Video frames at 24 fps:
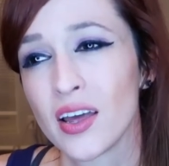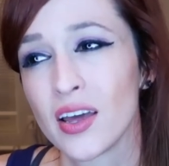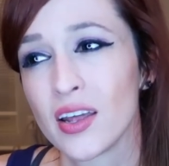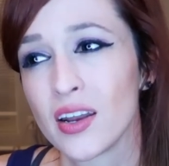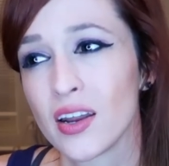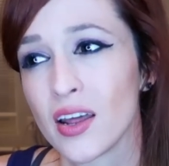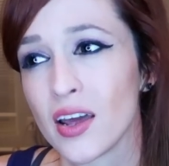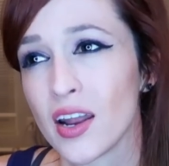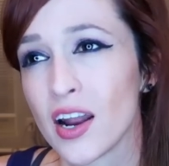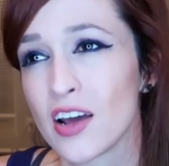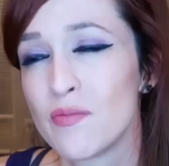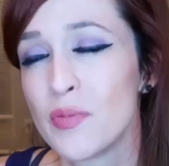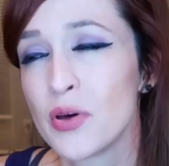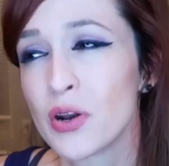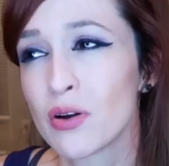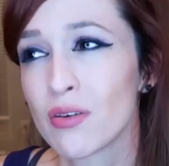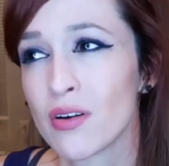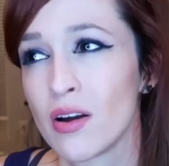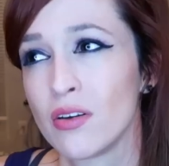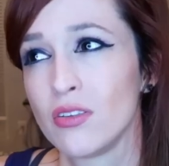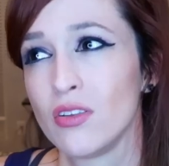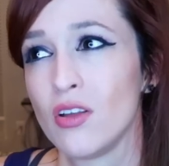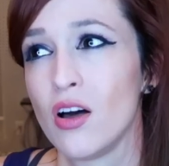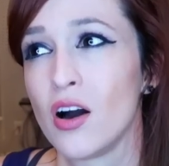And I've been
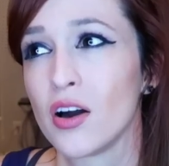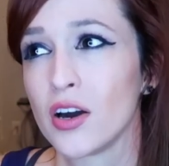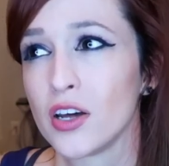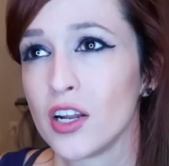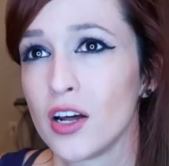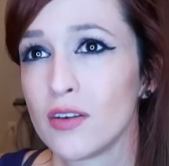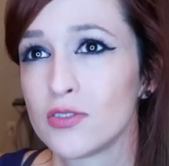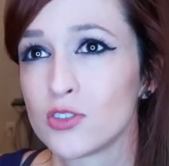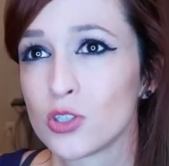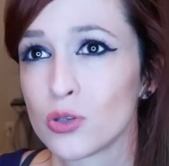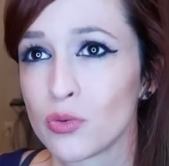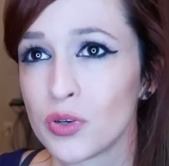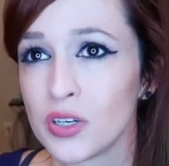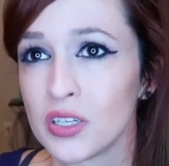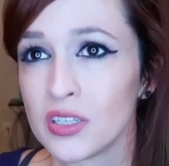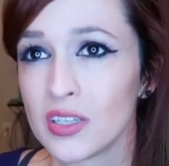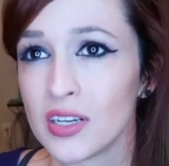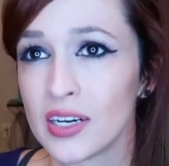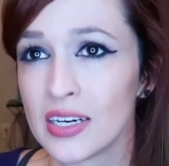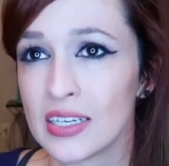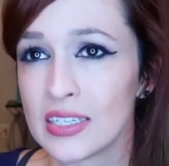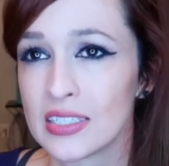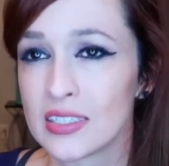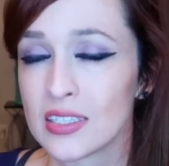around long enough to
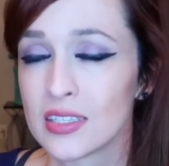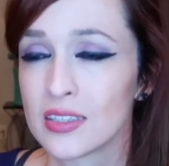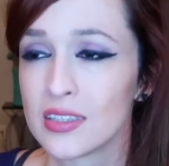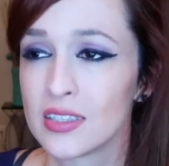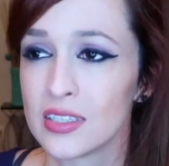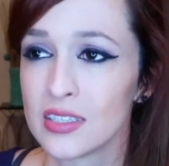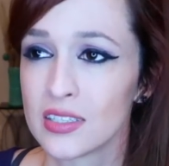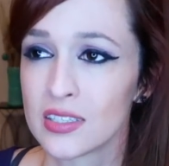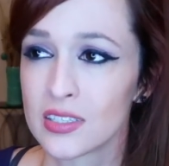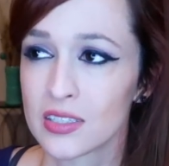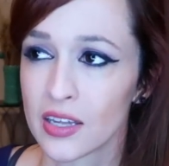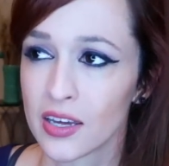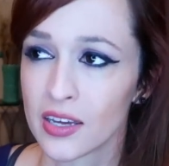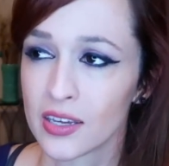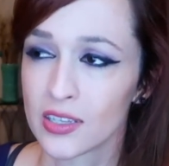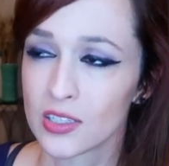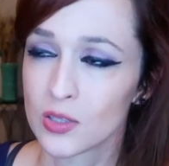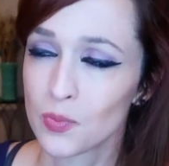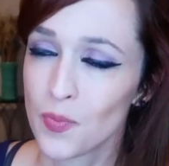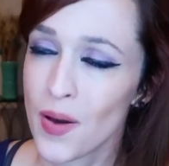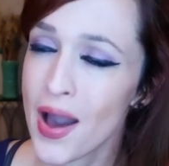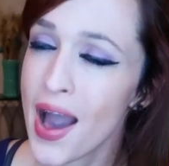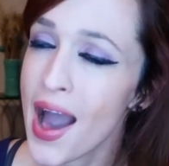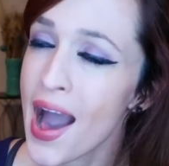realize that these
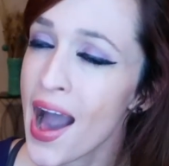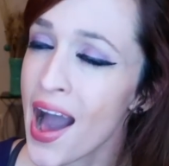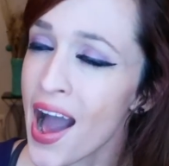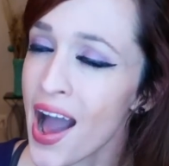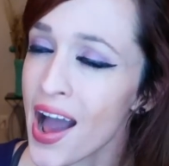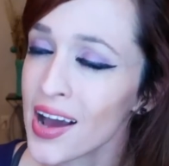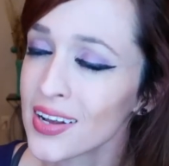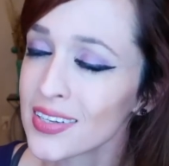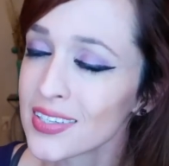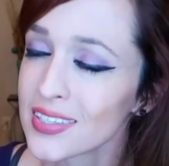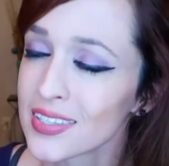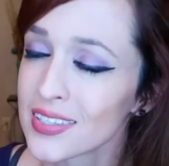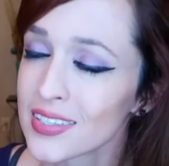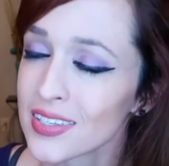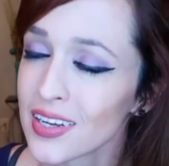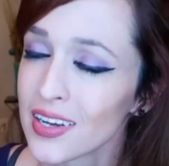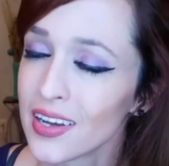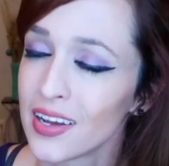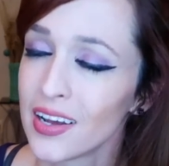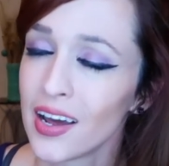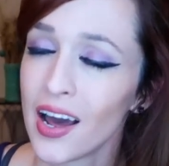things pass.